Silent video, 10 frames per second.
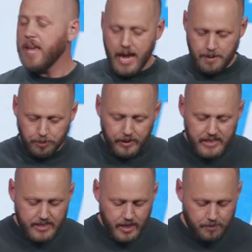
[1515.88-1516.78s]
And
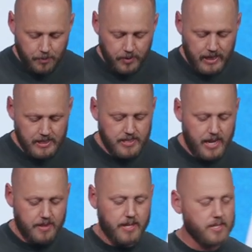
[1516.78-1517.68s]
please hear me when I
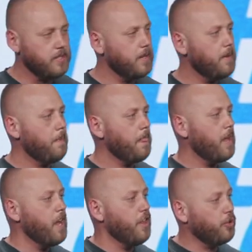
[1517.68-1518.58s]
say this.
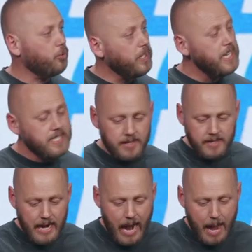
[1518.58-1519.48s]
The reason
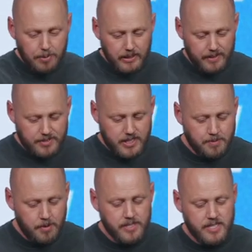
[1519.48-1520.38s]
that I believe some
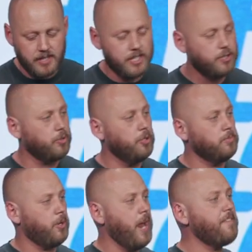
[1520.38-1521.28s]
of us in this room
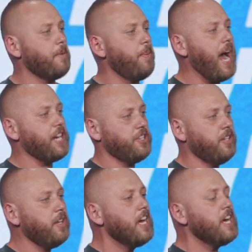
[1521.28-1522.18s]
don't have a
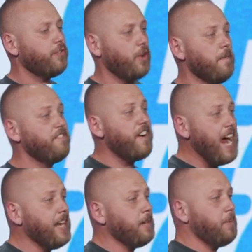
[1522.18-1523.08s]
passion for
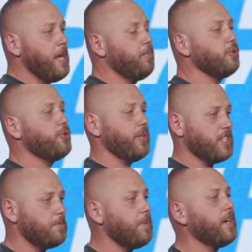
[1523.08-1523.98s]
inviting people to
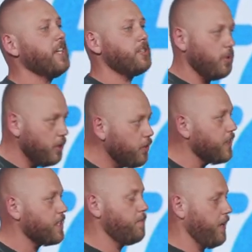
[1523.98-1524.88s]
experience what you've
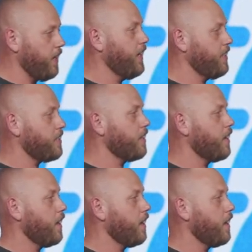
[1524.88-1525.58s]
experienced,